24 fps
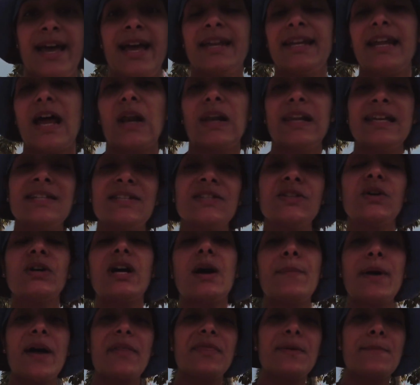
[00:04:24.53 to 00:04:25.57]
Now let's talk
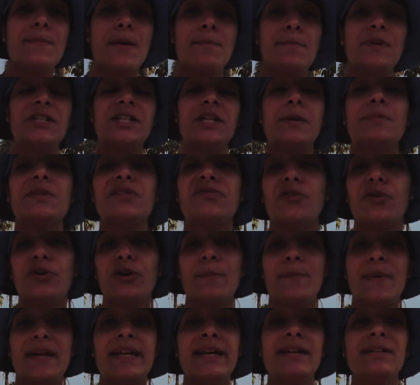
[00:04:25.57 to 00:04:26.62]
about the memberships for
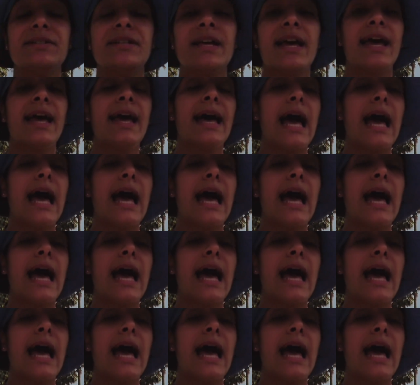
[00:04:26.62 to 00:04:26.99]
a minute.